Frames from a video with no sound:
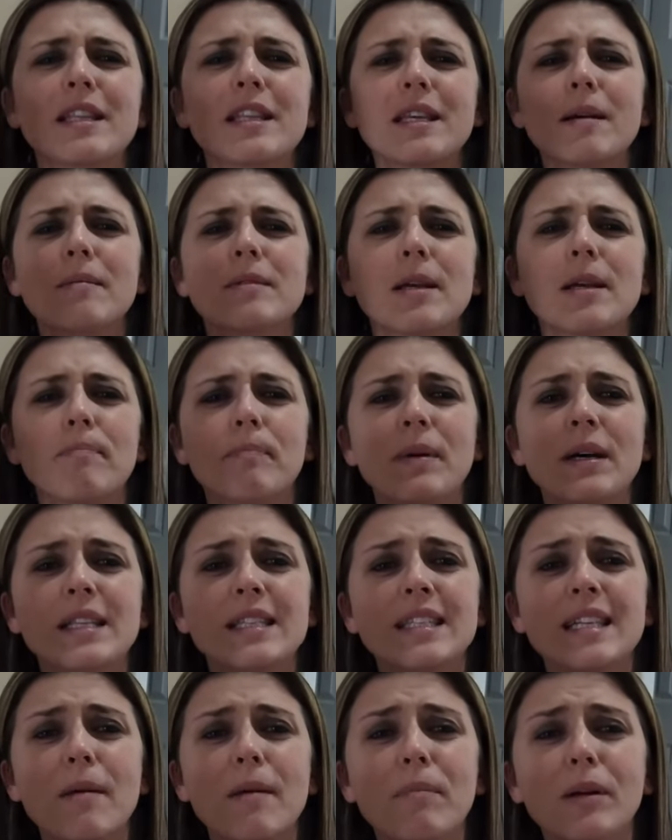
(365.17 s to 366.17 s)
the thumbs up
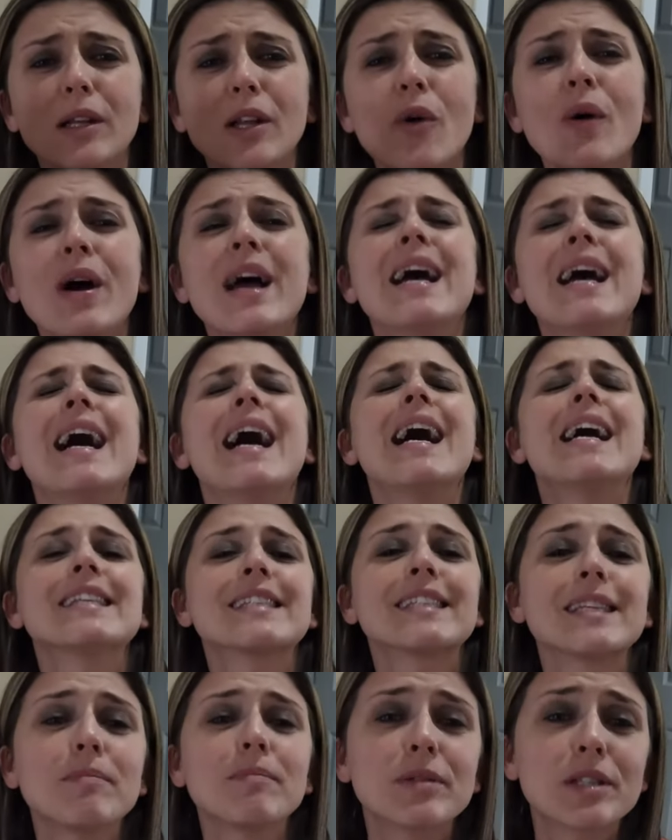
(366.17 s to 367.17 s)
button down below and
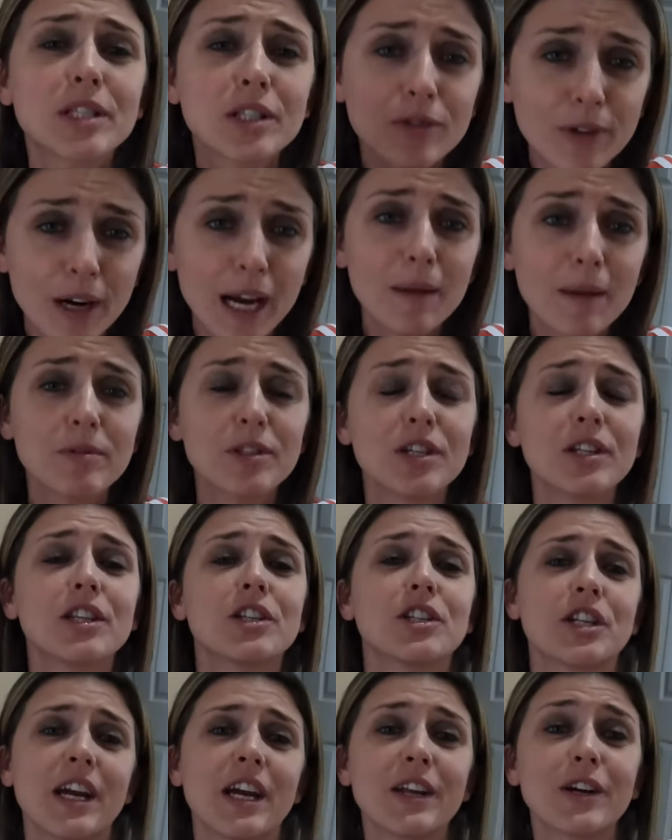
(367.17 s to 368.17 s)
subscribe to the
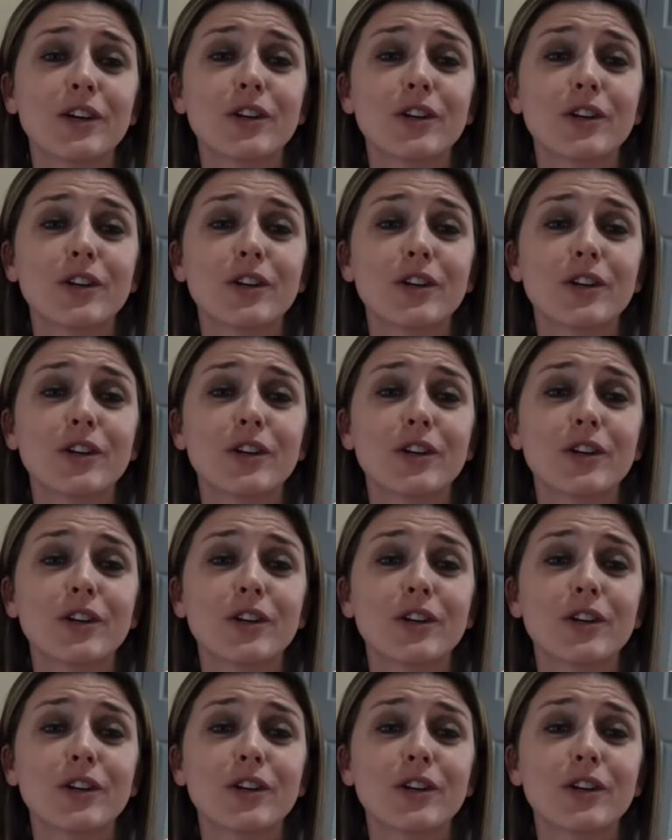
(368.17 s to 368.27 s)
channel